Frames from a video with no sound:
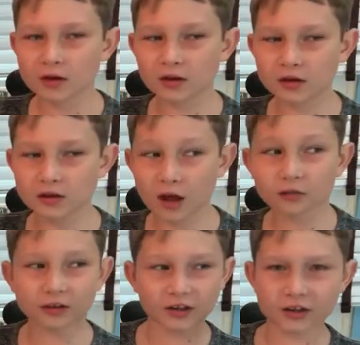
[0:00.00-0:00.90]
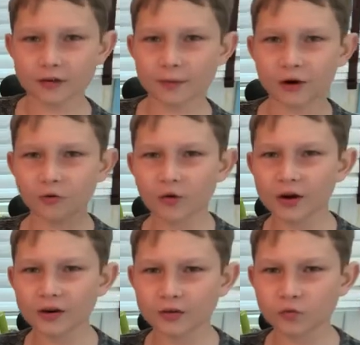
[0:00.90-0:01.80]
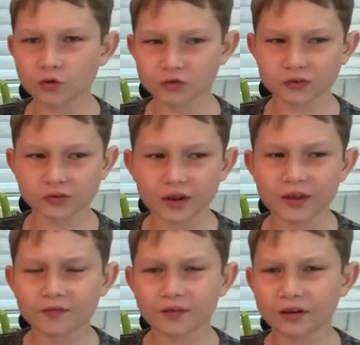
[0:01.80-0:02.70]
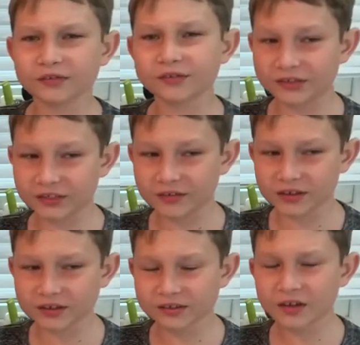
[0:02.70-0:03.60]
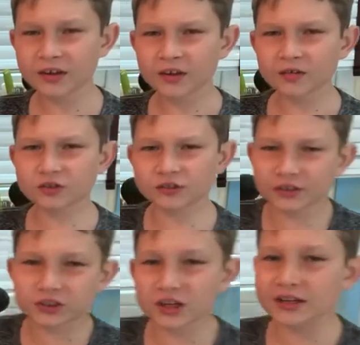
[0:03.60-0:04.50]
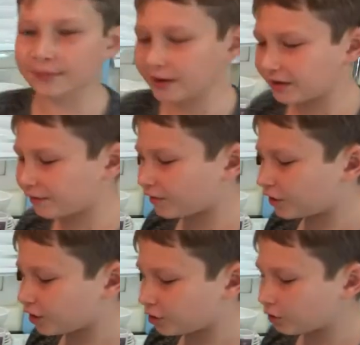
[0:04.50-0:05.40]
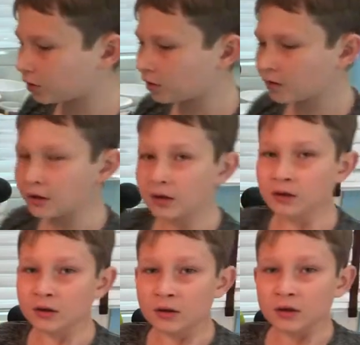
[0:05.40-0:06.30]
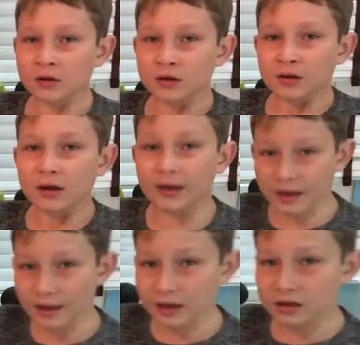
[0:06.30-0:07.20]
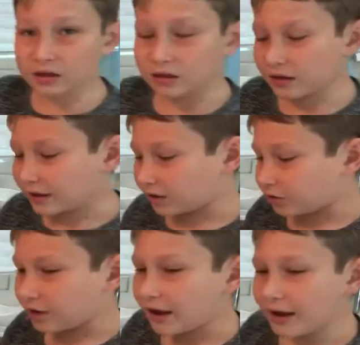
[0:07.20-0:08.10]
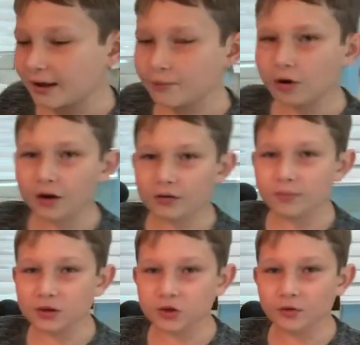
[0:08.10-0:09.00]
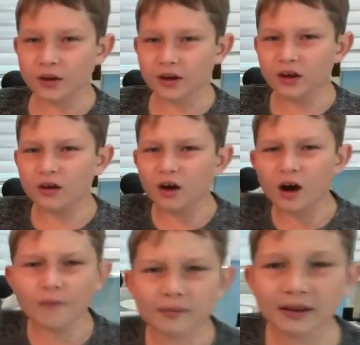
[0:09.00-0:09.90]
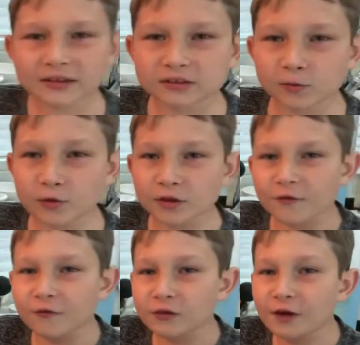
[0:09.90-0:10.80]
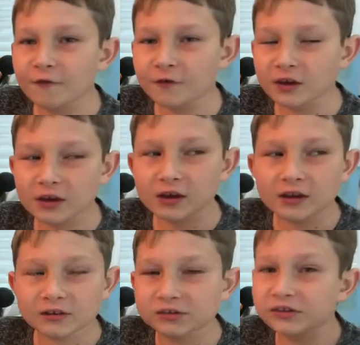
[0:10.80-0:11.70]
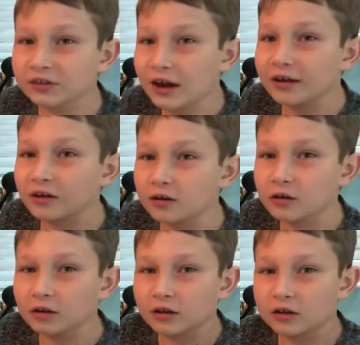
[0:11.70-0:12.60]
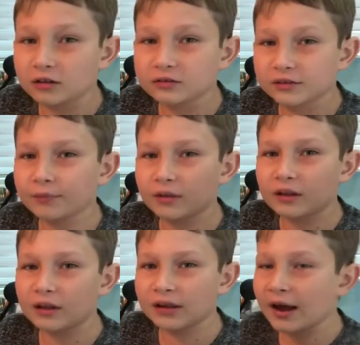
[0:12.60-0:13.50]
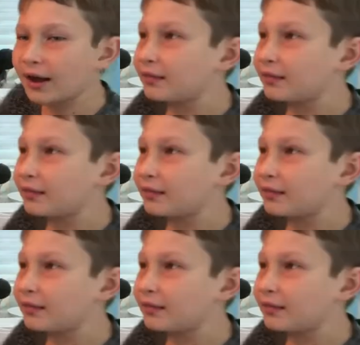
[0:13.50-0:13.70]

I already did a part 1, which was not even a series, it was just a jelly making video. And like today I'm gonna be doing an omelette with a fluffy style, something like that.